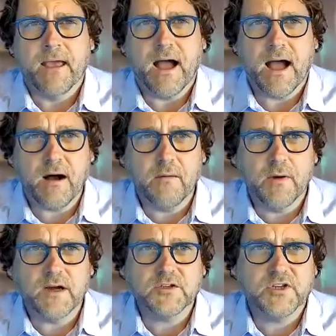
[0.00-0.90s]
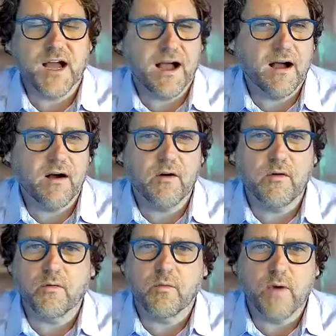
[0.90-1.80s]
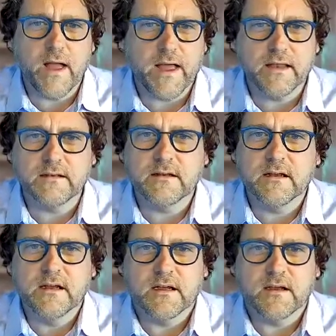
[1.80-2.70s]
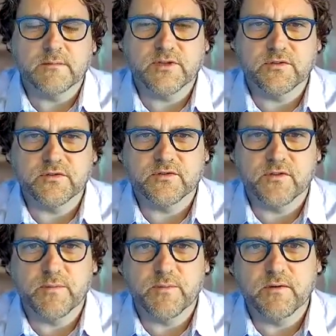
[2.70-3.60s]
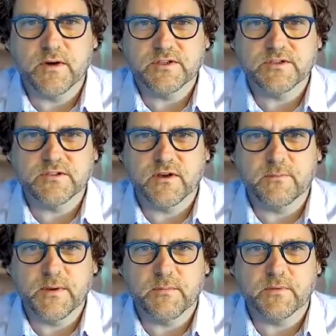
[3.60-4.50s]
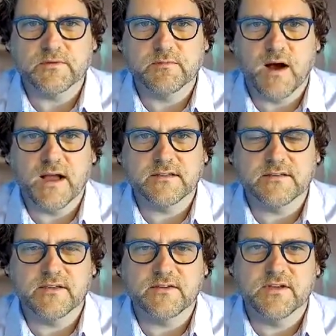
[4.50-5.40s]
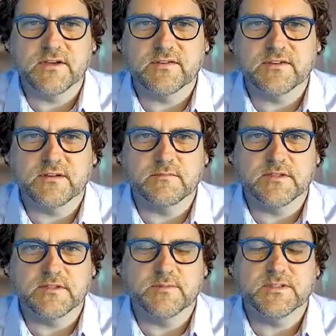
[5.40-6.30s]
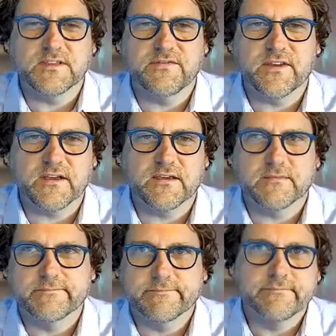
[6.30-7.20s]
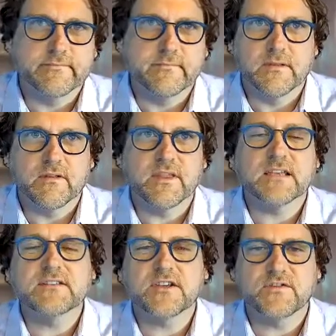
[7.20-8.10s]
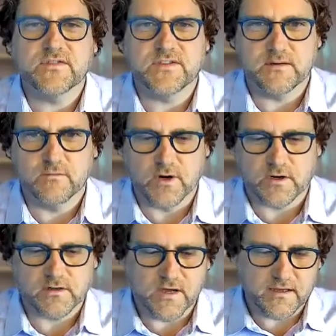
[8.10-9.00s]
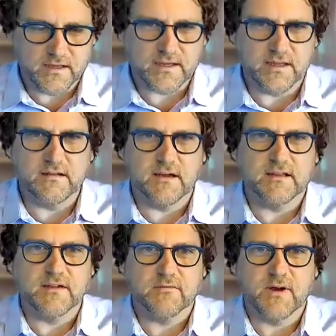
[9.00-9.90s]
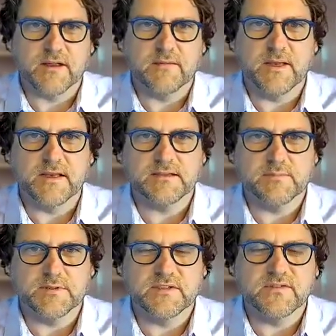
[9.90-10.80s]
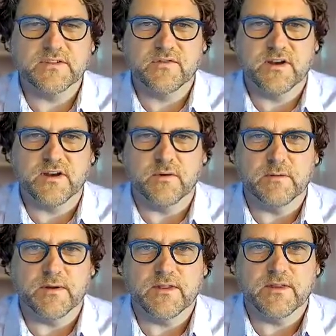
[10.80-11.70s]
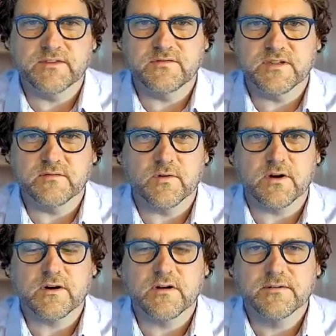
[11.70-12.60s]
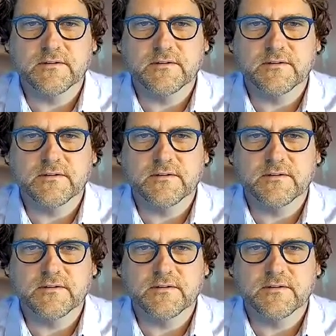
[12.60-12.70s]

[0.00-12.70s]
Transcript: How much, how, when? Now, I'm sure those are all big questions on people's minds. Can you give us some specific things that you've seen work? Not that you're recommending specifics for anyone, but things you've seen work.